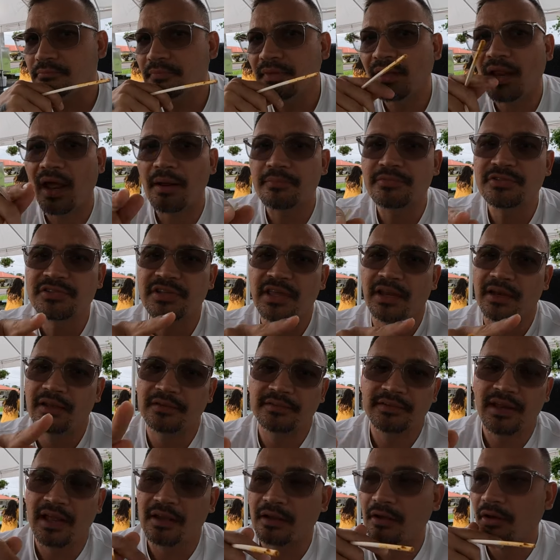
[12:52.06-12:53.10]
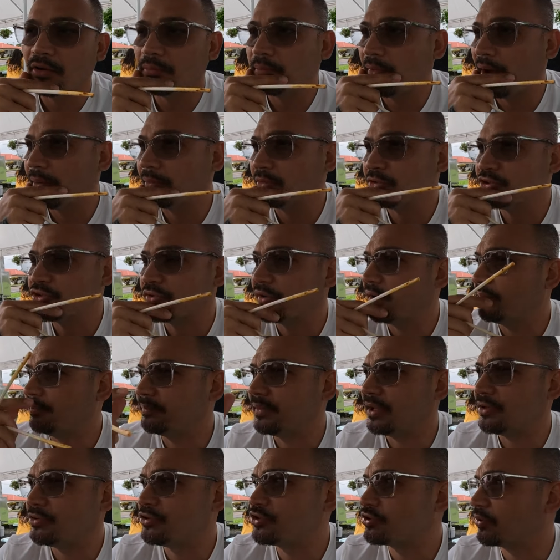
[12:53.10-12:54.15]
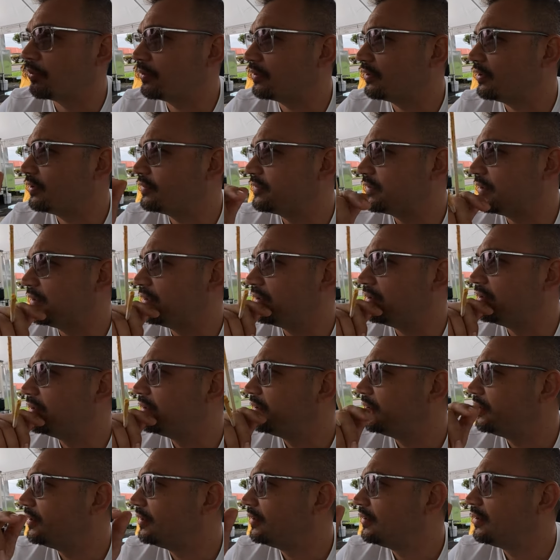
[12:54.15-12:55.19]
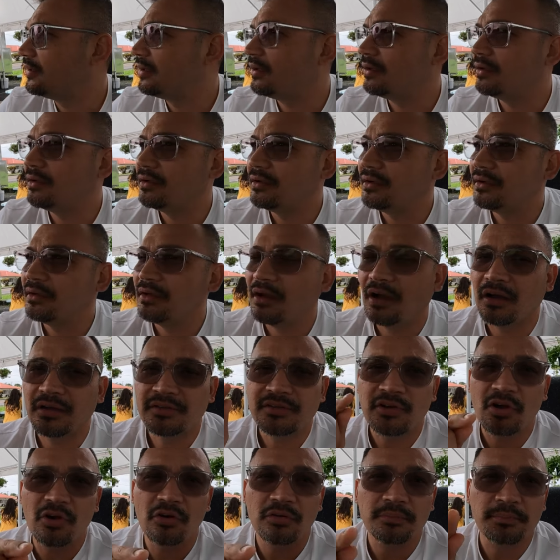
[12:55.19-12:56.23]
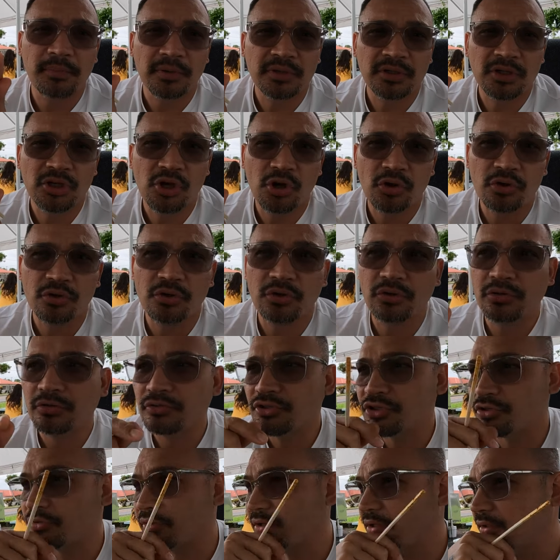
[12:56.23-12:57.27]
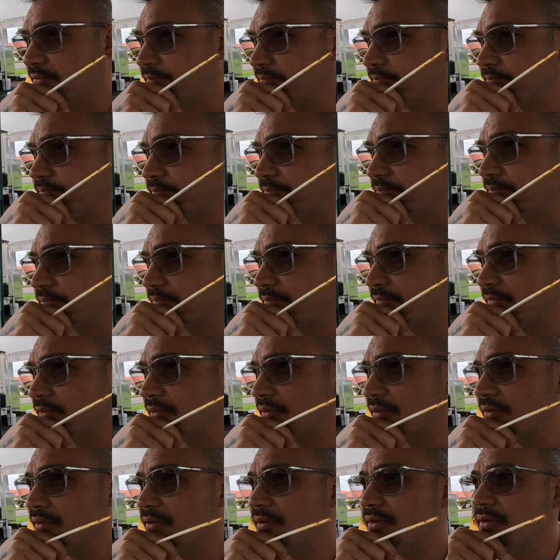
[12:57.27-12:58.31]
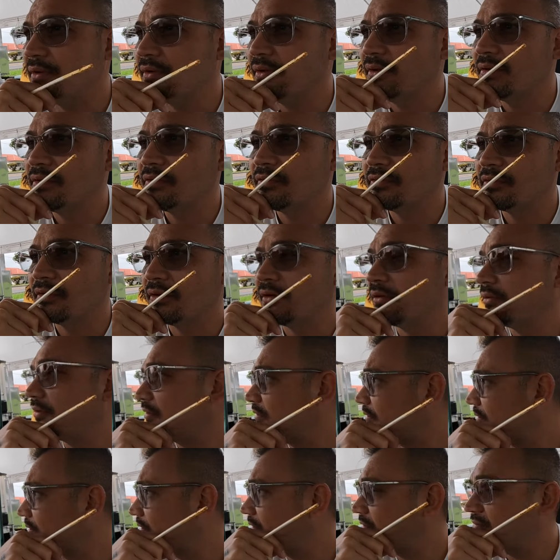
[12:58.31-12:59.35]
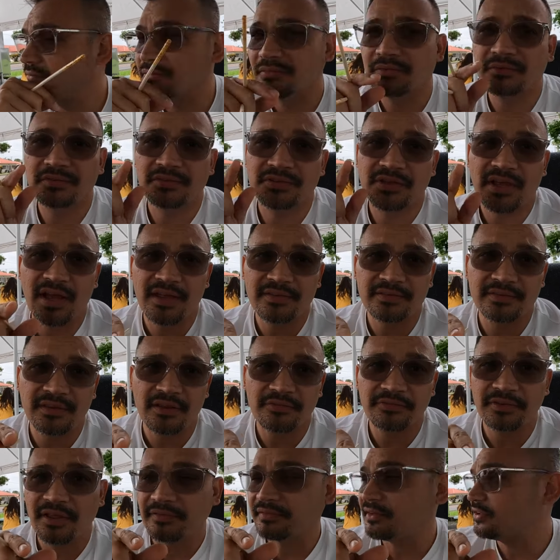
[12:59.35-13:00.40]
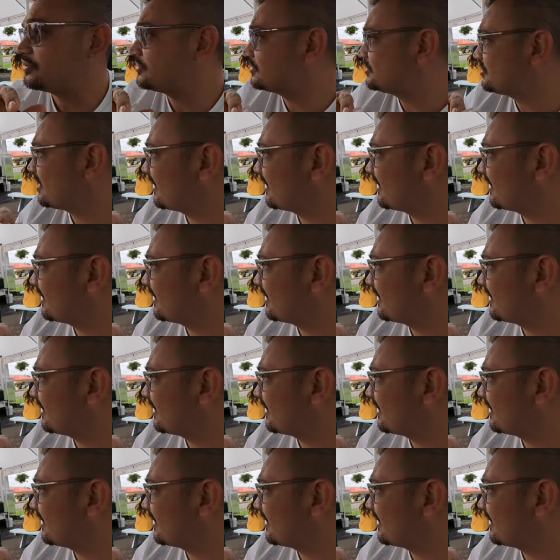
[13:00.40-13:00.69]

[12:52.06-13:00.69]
No, I'm just kidding. It's not called Mamo Street. I'm not too sure what this. Uh, uh, it's called Monono Street. So you guys definitely have to